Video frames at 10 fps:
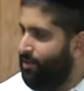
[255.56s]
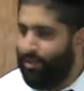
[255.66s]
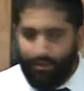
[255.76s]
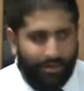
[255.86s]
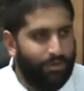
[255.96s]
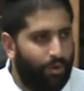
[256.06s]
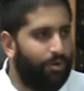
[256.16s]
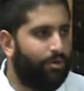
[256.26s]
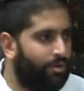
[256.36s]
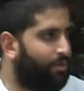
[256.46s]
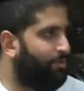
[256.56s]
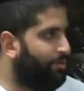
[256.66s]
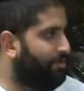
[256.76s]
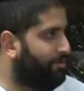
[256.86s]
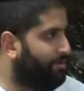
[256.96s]
There is order in the
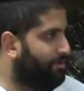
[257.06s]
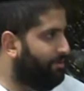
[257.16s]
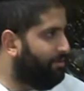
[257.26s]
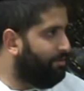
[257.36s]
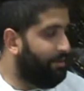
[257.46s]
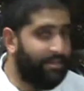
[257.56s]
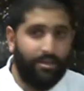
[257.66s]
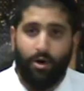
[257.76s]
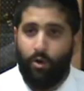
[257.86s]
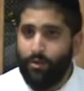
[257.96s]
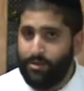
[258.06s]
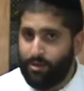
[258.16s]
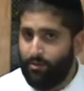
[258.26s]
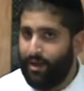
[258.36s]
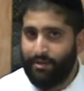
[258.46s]
world. Is it always
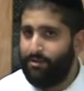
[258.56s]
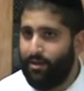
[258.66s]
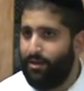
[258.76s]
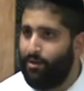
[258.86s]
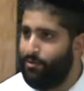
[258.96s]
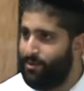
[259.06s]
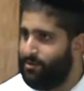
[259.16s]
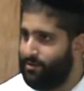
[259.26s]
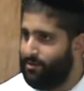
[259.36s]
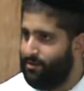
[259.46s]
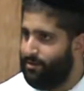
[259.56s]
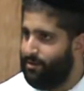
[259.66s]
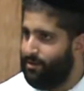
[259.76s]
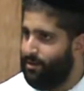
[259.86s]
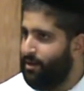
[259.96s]
correct? Not always.
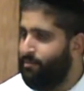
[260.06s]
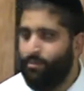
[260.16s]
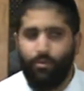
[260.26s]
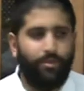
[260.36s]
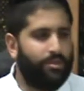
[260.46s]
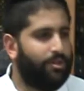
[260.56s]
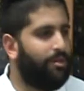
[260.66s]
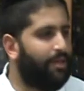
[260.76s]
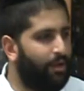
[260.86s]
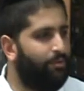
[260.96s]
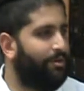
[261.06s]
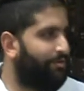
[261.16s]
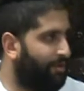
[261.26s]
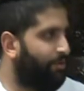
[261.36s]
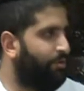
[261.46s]
But when we start to get rid of
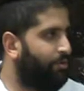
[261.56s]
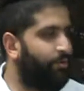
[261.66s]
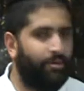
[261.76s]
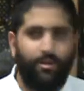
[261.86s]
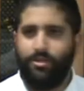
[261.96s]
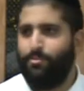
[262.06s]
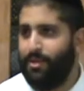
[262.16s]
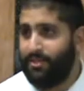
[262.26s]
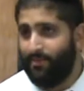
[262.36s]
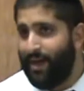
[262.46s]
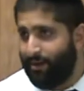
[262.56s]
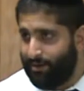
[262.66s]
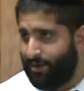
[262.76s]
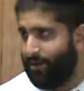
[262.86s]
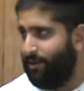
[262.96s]
that order, we reach a place of
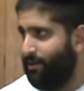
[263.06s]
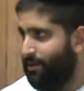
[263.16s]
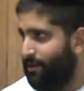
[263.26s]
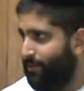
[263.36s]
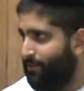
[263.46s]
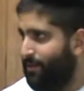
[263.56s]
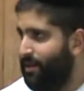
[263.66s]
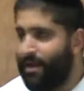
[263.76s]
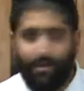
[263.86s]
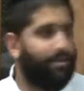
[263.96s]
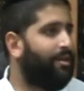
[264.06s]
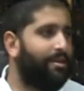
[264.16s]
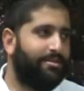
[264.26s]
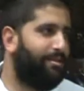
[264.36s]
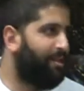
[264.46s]
anarchy. And anarchy
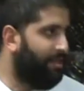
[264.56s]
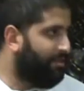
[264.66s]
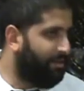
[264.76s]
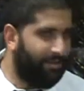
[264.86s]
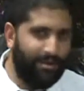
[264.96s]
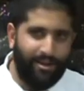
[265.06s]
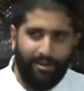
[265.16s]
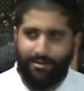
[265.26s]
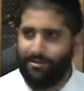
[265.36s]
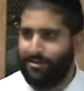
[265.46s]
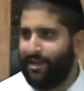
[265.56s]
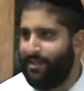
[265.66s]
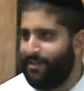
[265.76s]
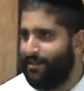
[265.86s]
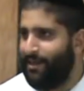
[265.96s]
is not healthy in any
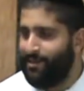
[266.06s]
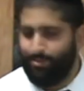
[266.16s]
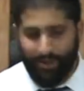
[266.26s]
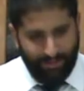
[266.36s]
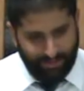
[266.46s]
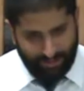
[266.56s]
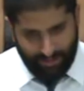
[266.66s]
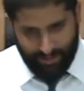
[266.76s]
society, in any place.